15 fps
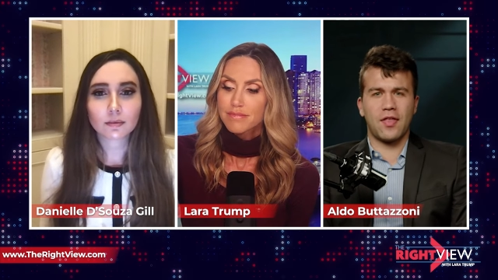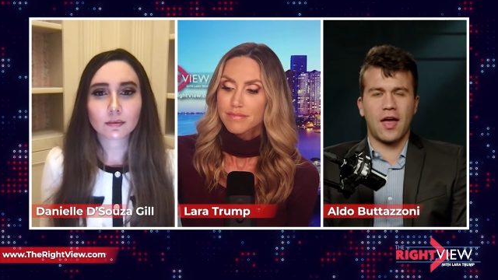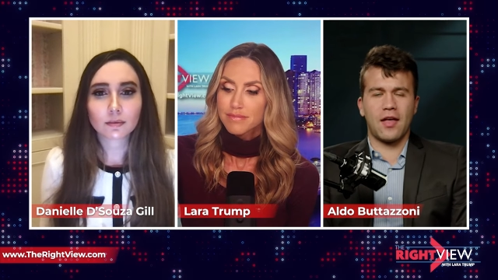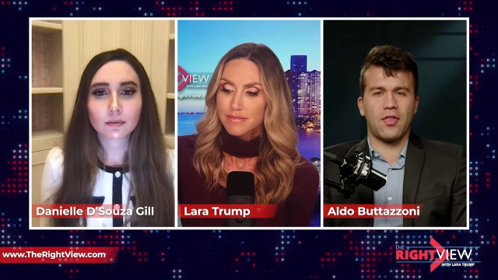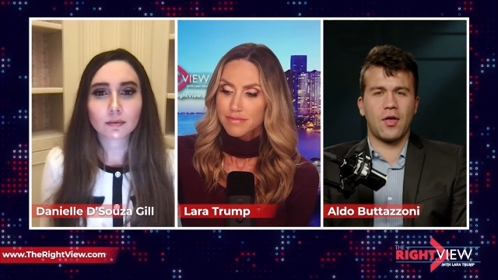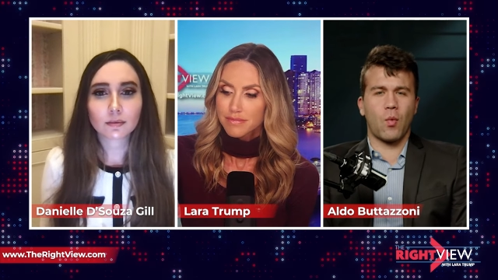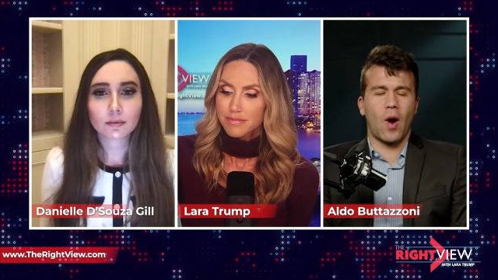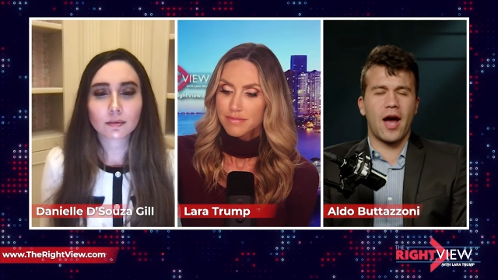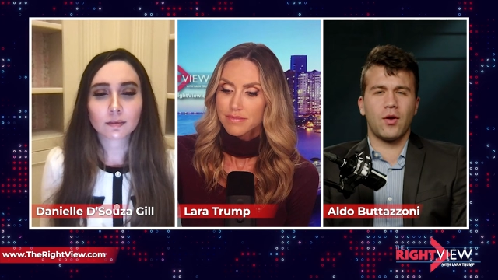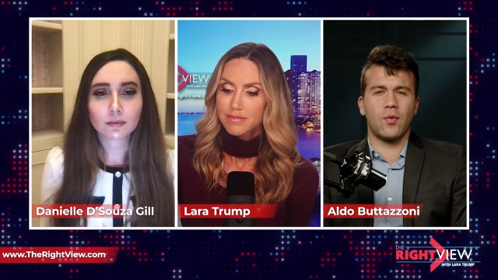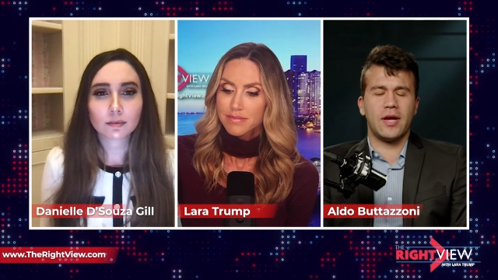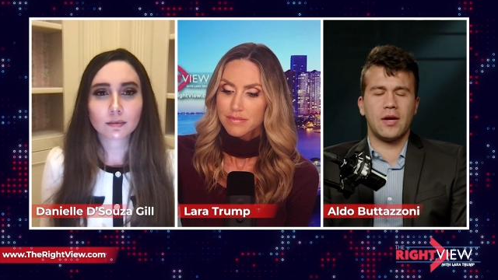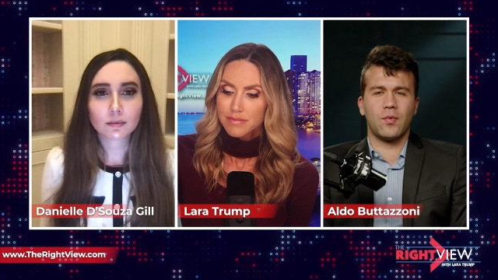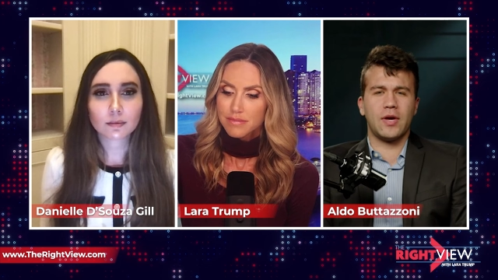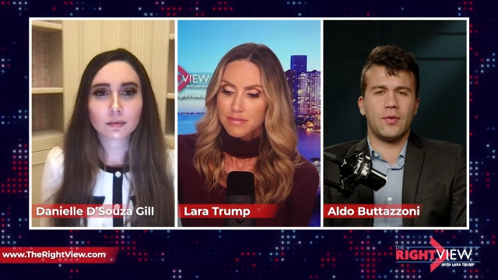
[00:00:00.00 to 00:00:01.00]
Speaker 1: They, they why do
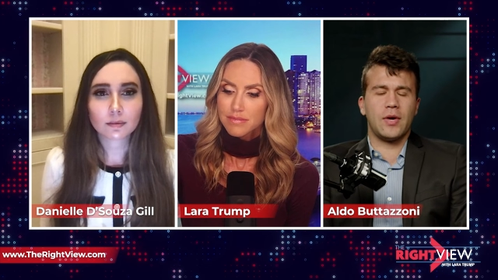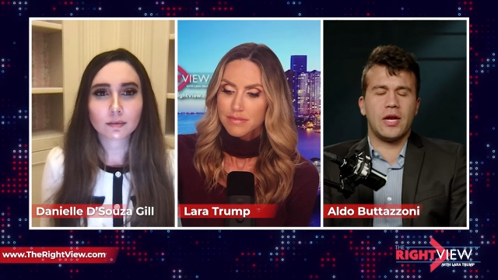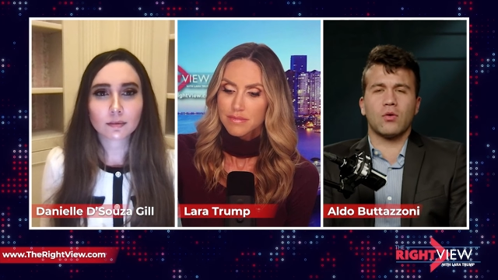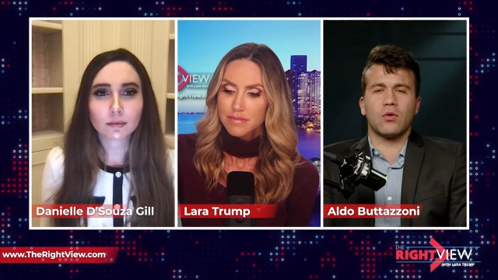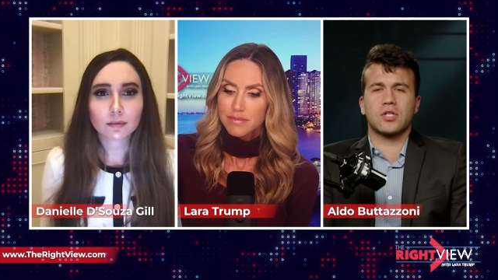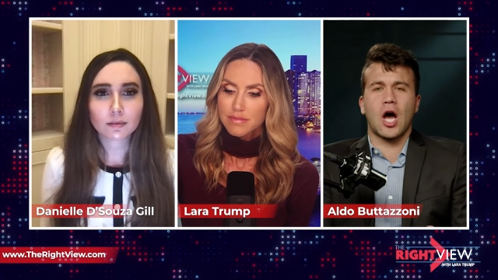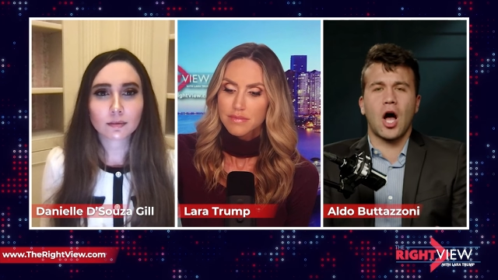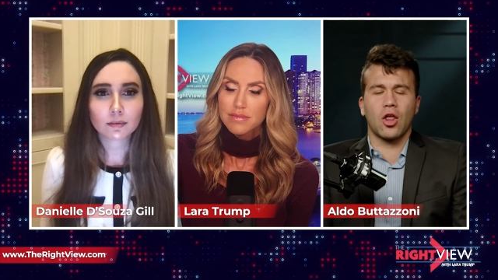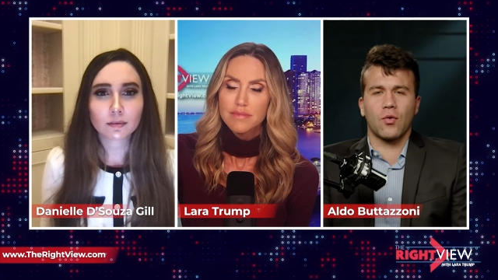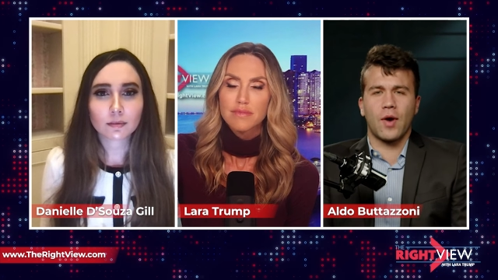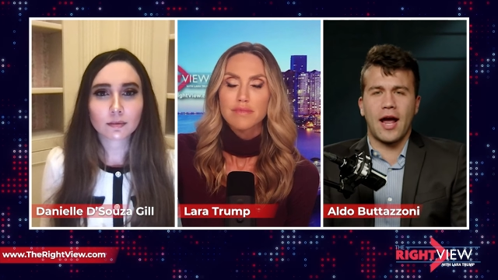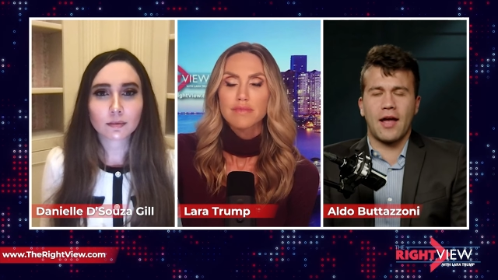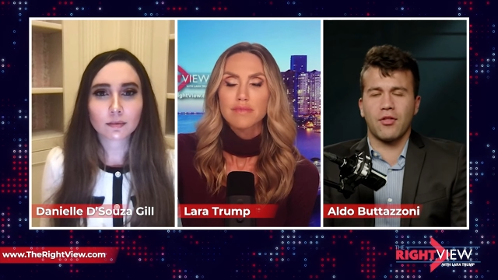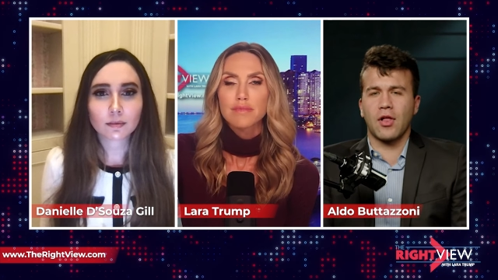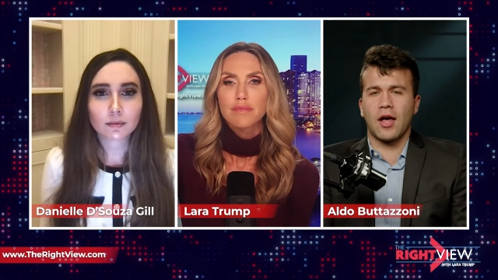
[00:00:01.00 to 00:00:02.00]
we, we we don't
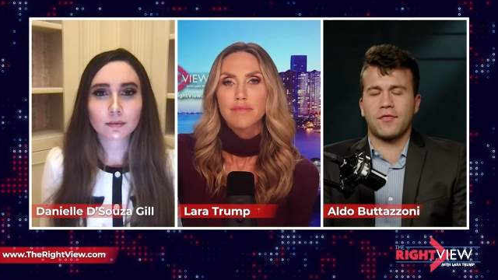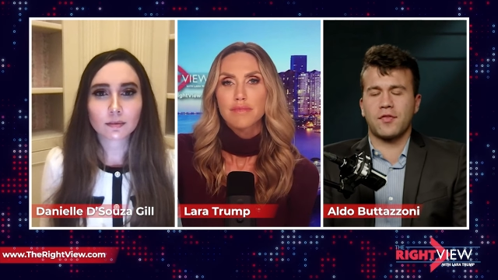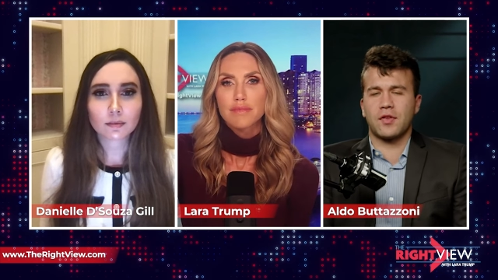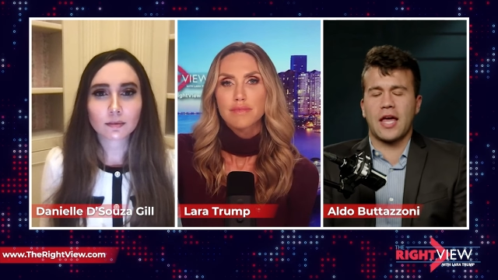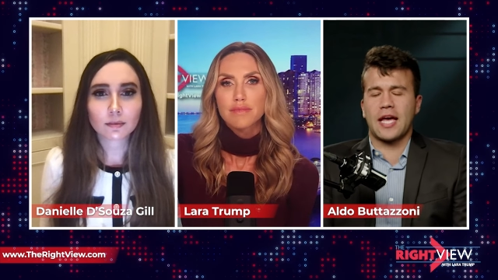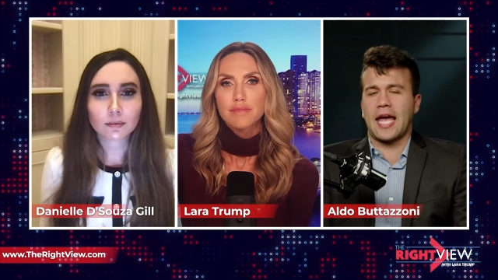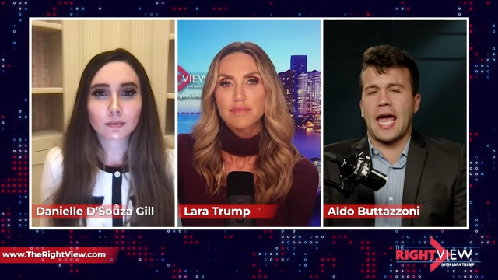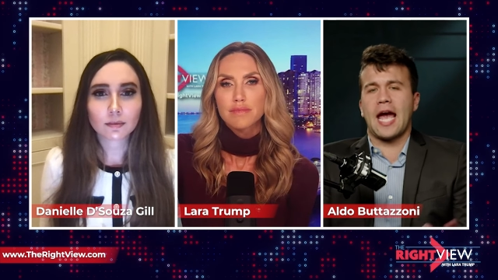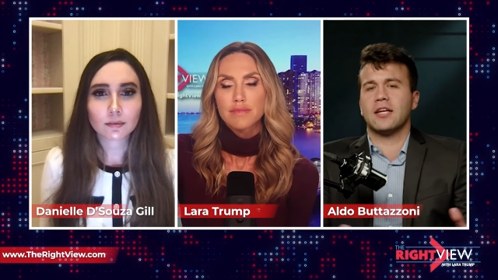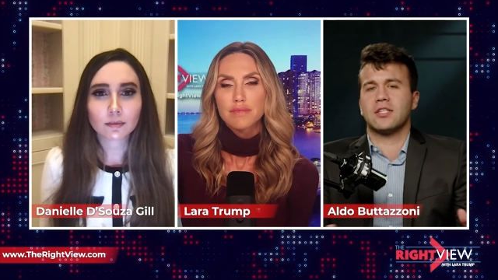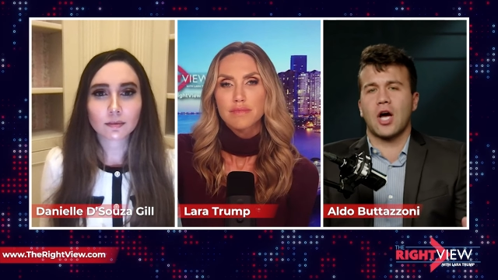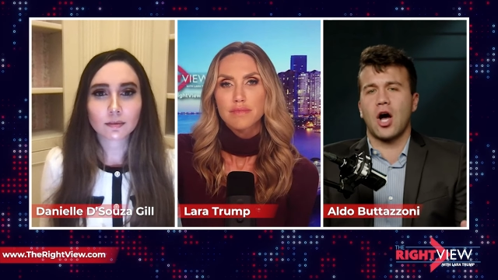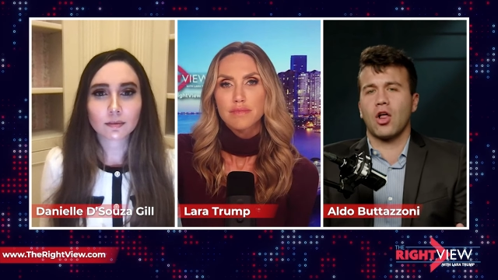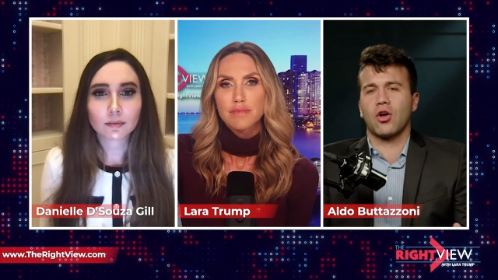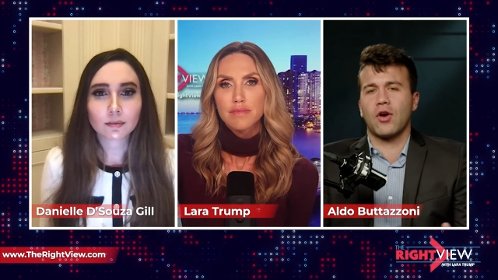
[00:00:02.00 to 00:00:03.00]
tolerate in the left they can't
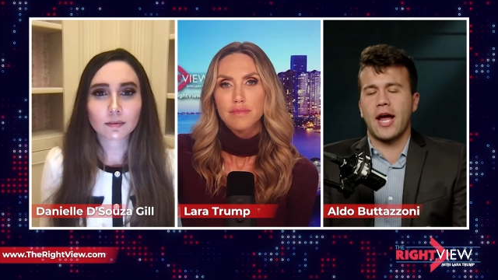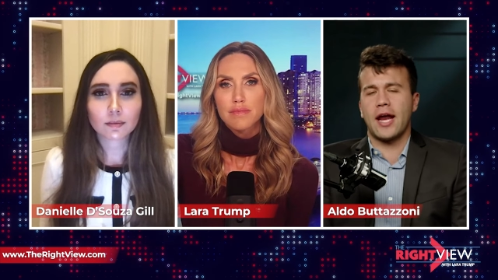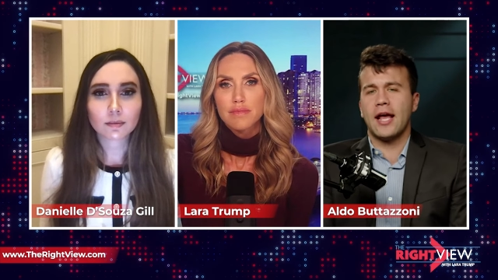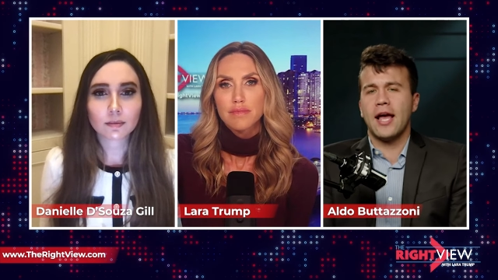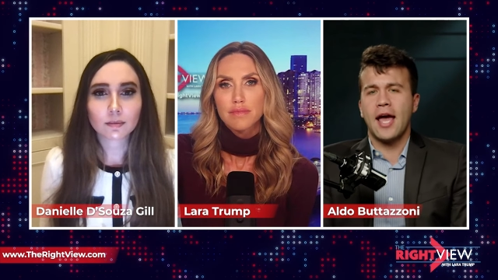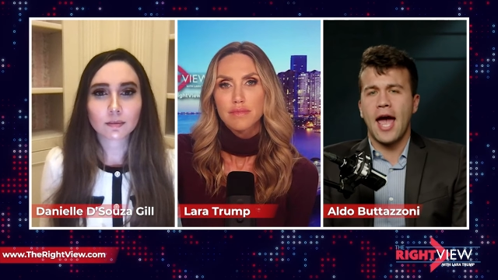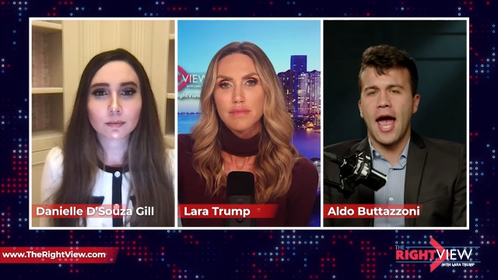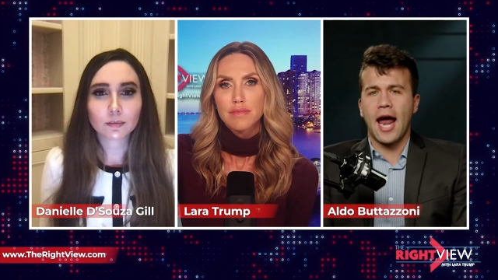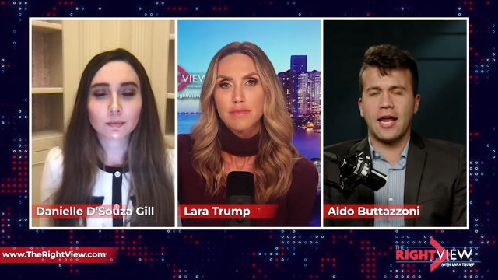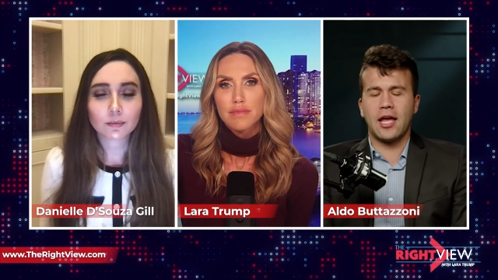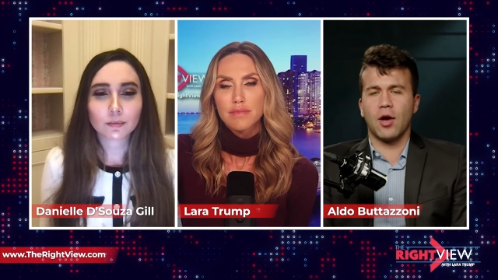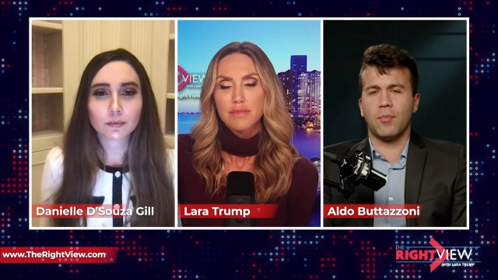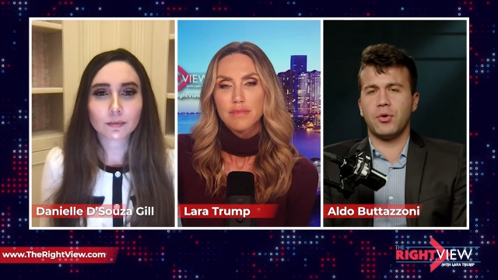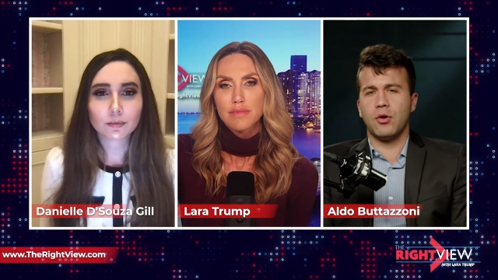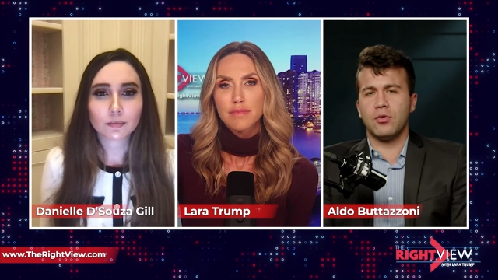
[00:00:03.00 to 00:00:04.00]
tolerate
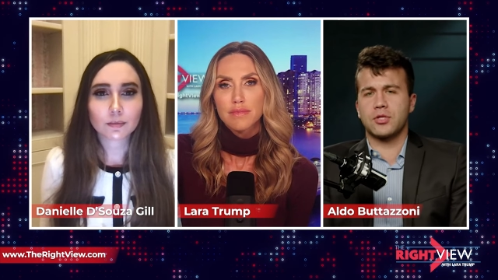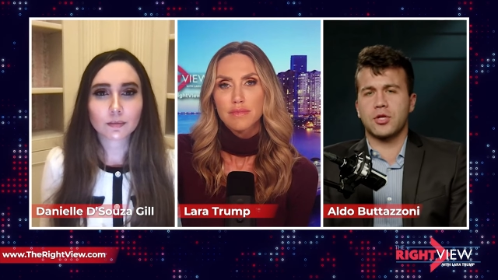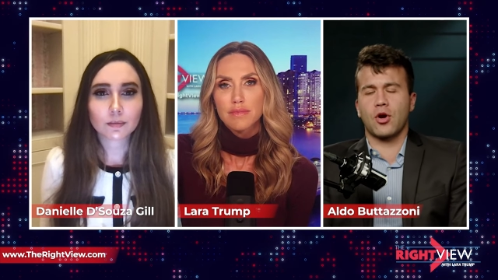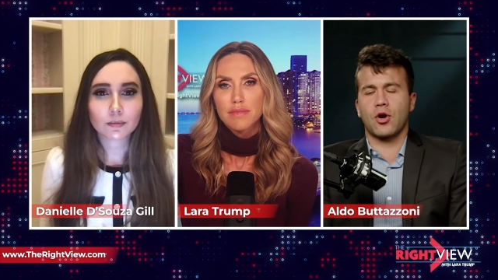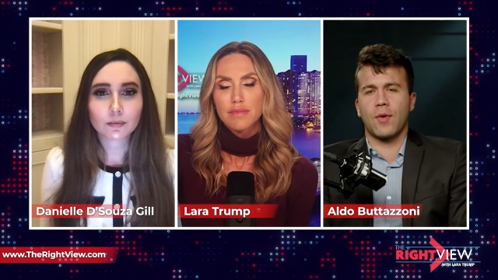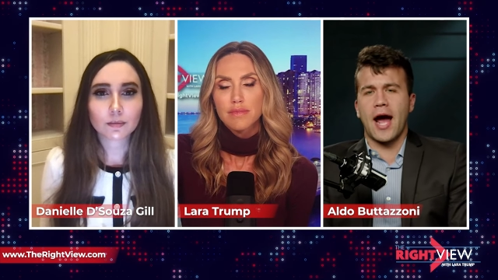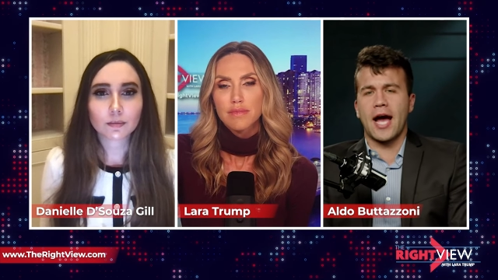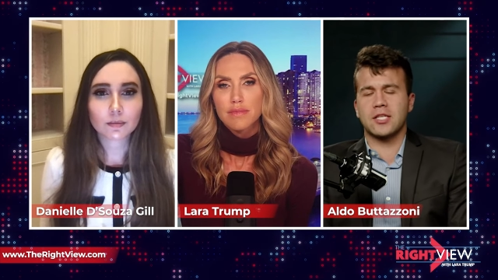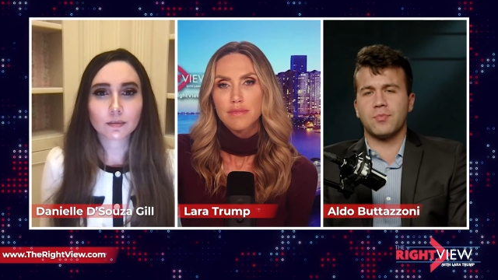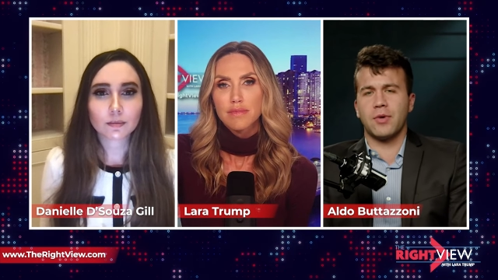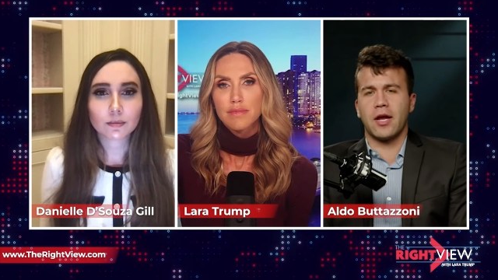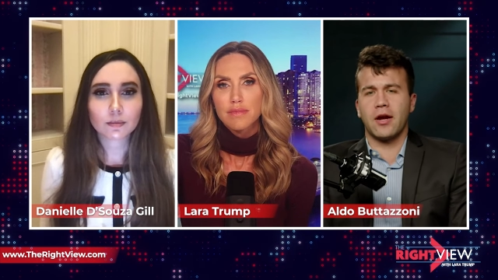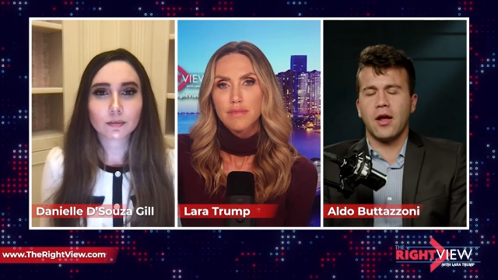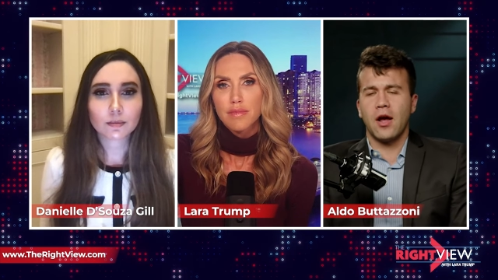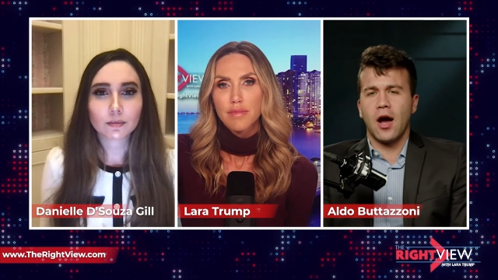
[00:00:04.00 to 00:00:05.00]
any abuse or
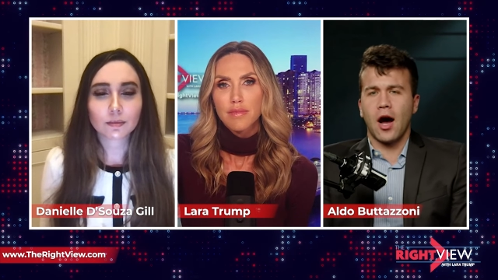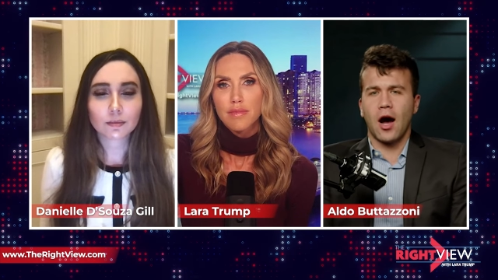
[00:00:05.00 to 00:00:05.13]
harassment